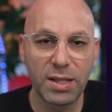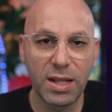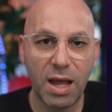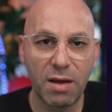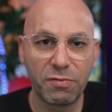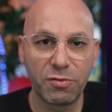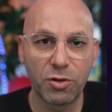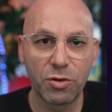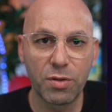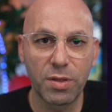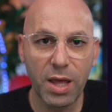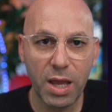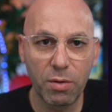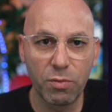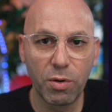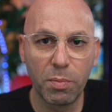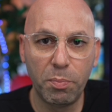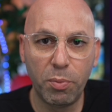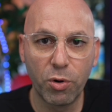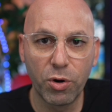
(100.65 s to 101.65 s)
after they
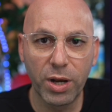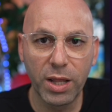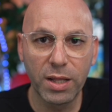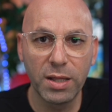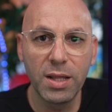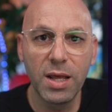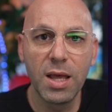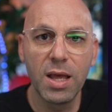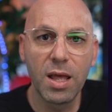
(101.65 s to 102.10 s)
reported